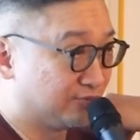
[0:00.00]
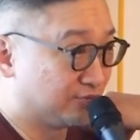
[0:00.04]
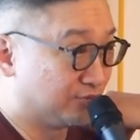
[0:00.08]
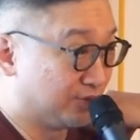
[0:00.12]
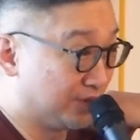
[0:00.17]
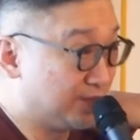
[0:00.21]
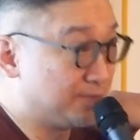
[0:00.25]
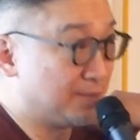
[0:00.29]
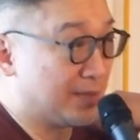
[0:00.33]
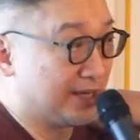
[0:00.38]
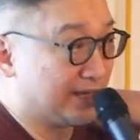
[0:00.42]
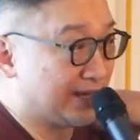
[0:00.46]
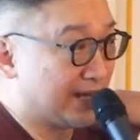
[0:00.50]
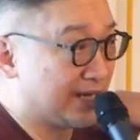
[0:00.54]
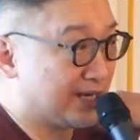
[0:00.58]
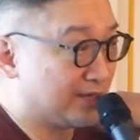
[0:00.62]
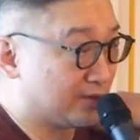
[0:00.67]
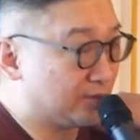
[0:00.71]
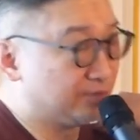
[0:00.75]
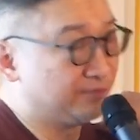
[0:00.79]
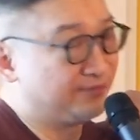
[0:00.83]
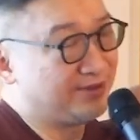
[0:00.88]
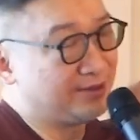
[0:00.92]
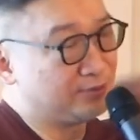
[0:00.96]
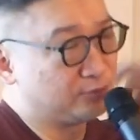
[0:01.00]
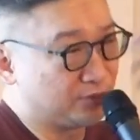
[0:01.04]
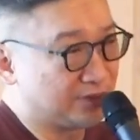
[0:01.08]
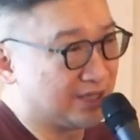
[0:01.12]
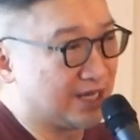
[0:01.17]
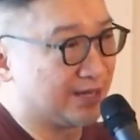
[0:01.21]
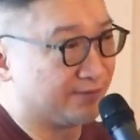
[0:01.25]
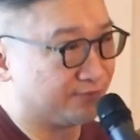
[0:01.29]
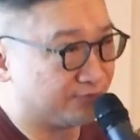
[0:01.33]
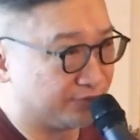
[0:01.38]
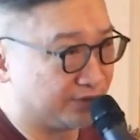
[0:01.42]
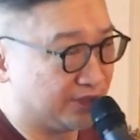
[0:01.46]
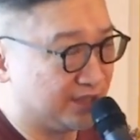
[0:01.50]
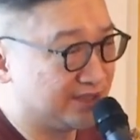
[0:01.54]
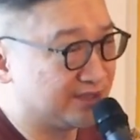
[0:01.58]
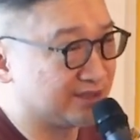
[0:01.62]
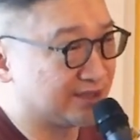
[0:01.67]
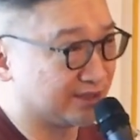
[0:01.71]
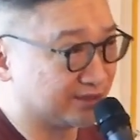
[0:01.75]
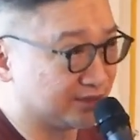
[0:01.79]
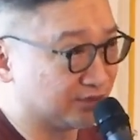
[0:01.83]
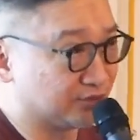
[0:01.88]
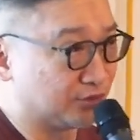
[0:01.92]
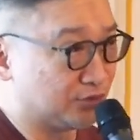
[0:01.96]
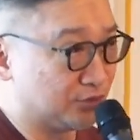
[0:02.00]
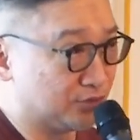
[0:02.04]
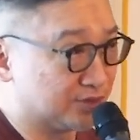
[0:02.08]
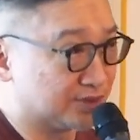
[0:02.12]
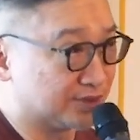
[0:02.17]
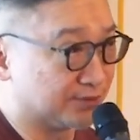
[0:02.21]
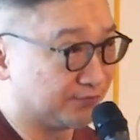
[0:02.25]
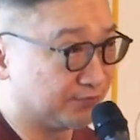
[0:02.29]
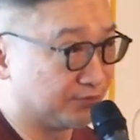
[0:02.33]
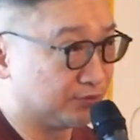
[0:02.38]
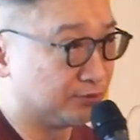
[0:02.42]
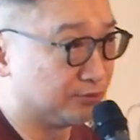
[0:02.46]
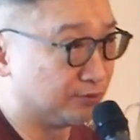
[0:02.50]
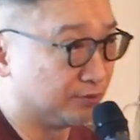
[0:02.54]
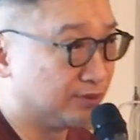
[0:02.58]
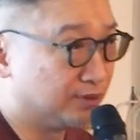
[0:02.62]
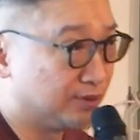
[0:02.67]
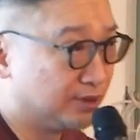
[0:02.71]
We may and in fact we have already started to use a few,